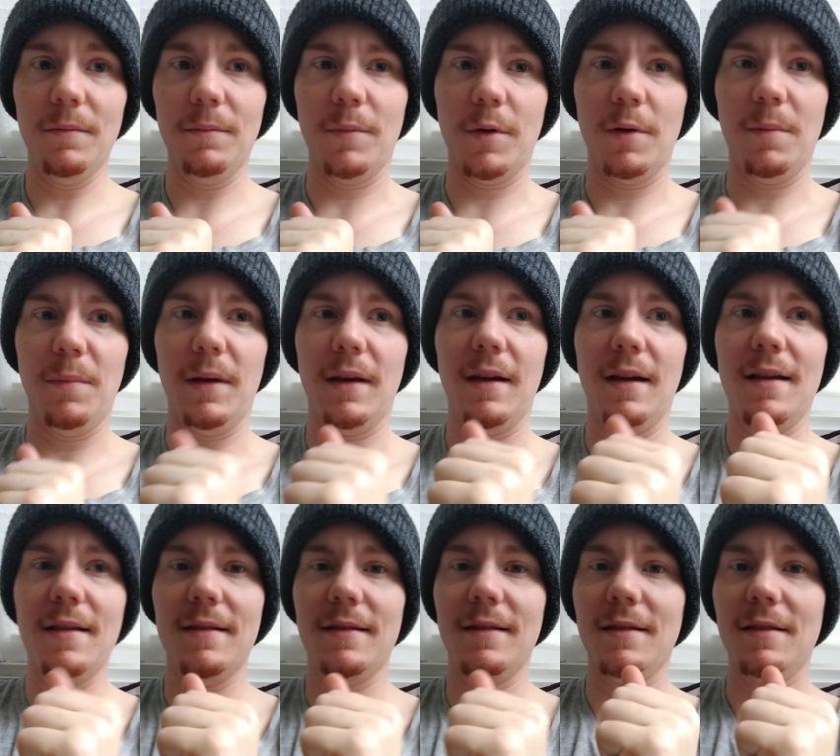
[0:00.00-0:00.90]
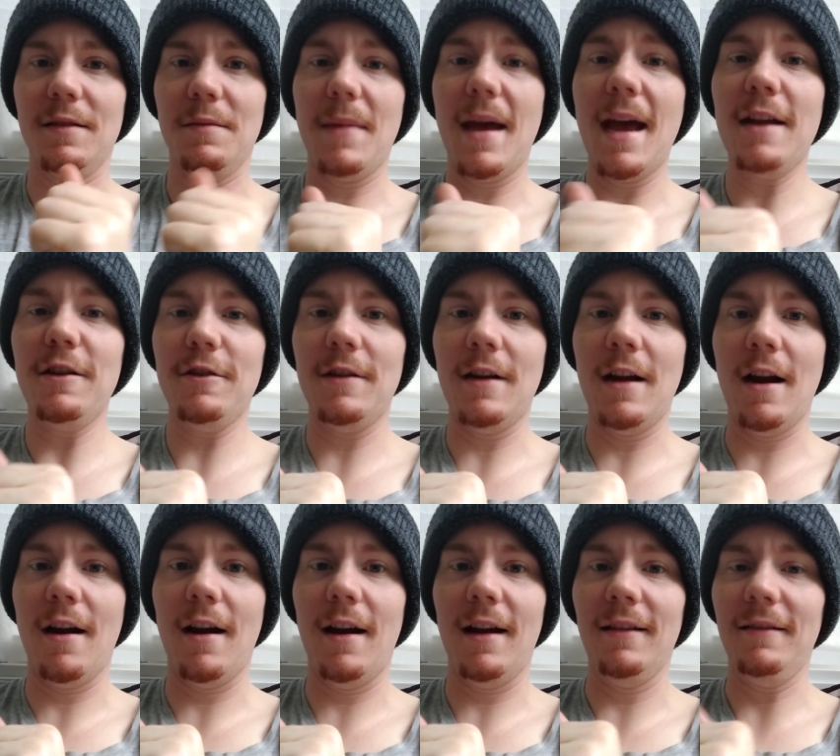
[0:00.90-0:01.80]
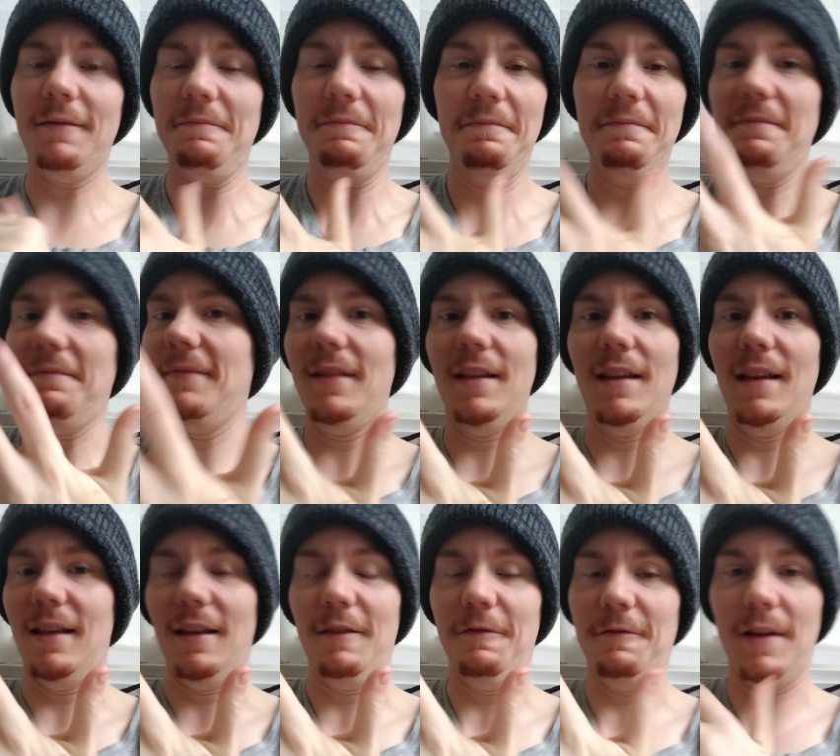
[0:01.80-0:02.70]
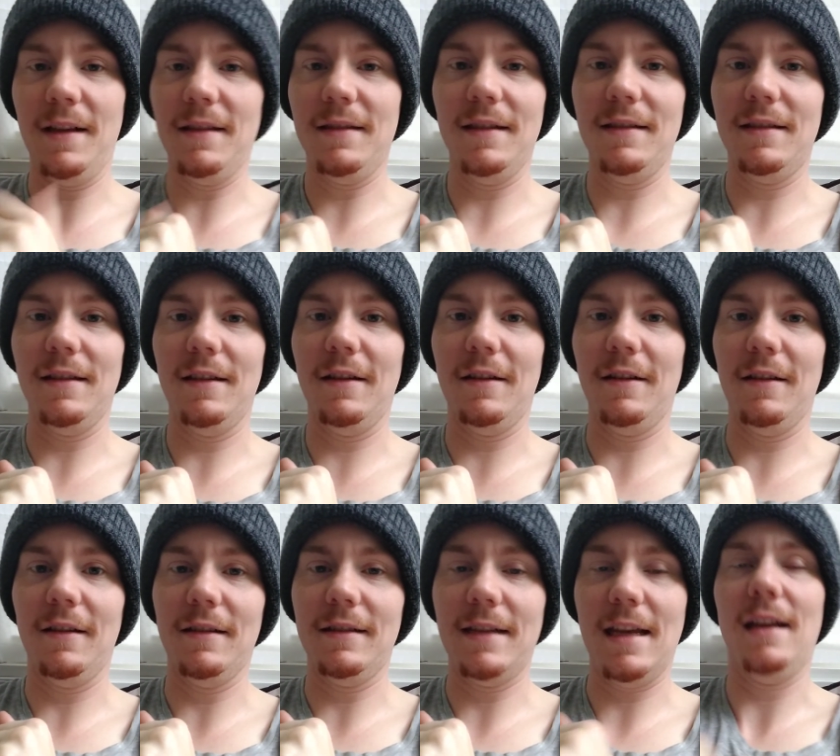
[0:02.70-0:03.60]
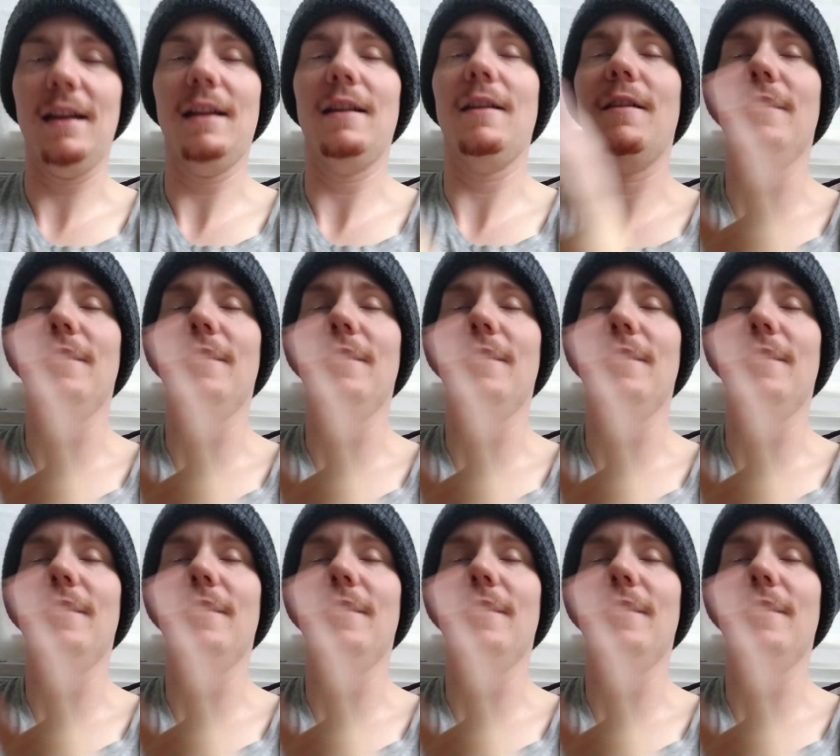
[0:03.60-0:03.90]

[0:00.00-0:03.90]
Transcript: but because it's imaginary, a fence isn't going to contain it.